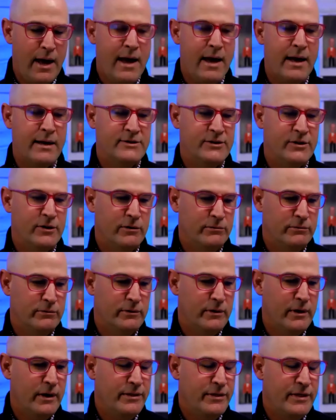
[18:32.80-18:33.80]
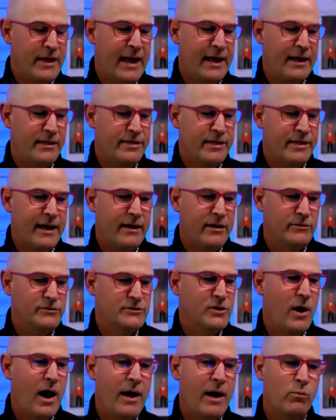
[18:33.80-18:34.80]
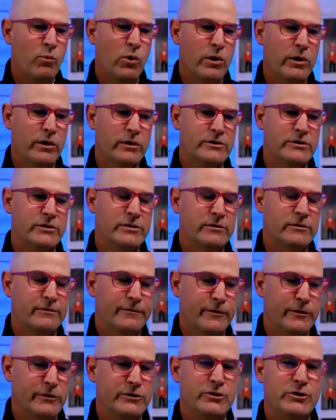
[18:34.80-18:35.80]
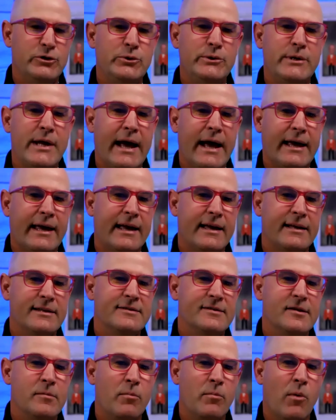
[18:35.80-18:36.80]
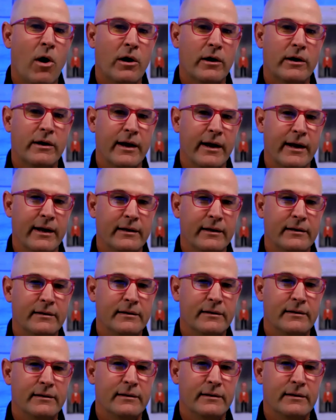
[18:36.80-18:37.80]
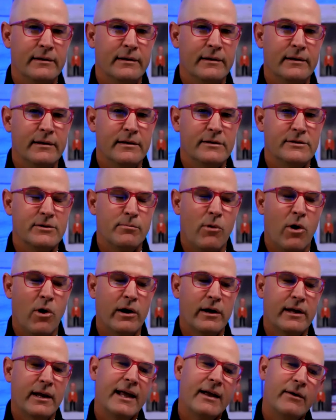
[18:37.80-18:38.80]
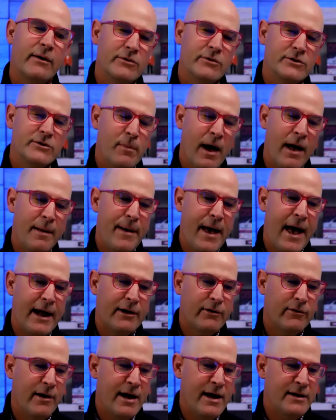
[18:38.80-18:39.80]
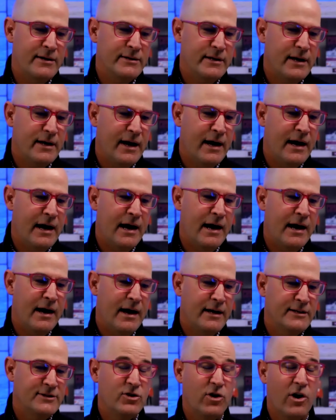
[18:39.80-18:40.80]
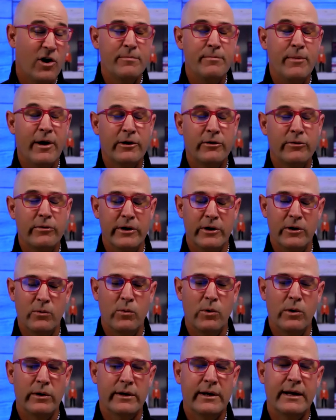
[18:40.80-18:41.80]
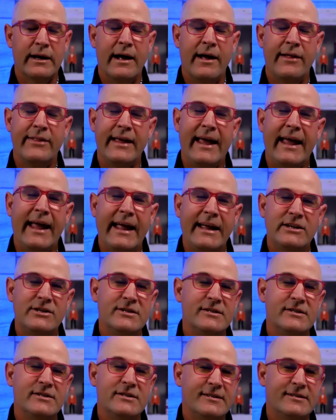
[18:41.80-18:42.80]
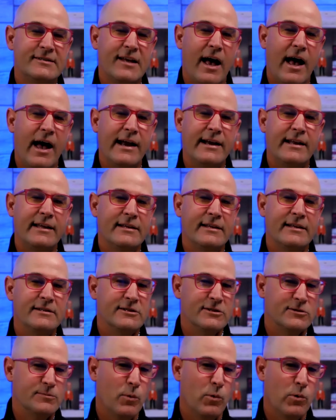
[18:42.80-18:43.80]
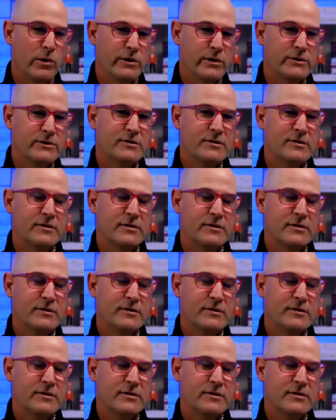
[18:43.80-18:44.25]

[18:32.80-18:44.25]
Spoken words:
so thank you. So I worked for 2 decades in marketing. So marketing was my background. I started my career working on the agency side in sports